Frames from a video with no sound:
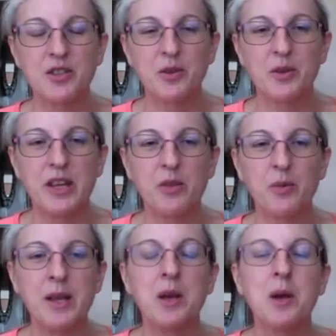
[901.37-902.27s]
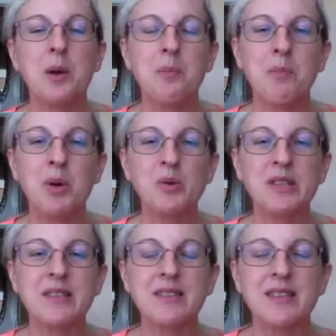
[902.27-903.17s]
33,
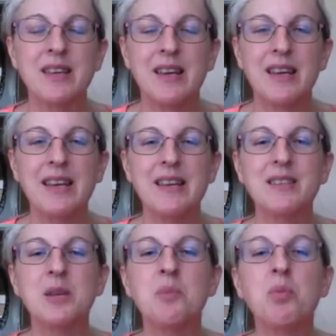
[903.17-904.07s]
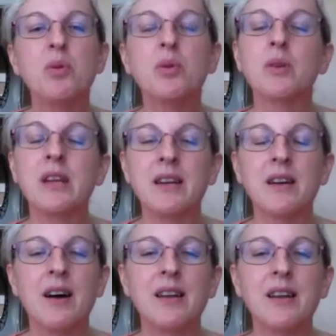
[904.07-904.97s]
Moses is imploring
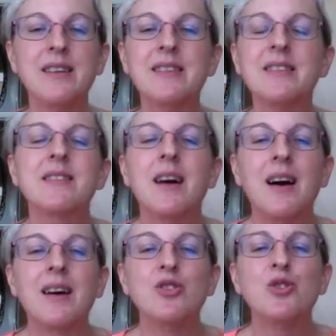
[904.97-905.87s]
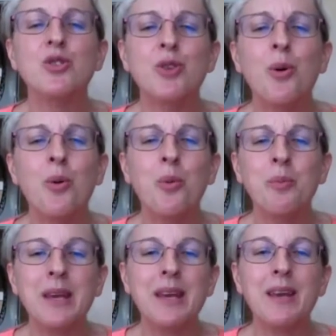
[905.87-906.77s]
God. He says, God, show
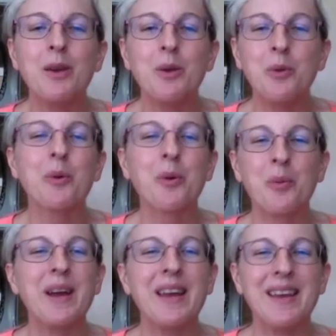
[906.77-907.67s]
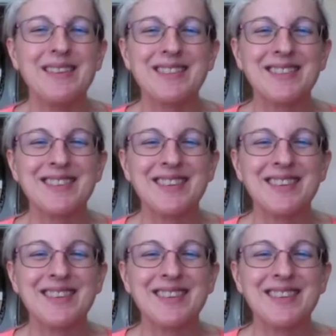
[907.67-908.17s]
me your ways.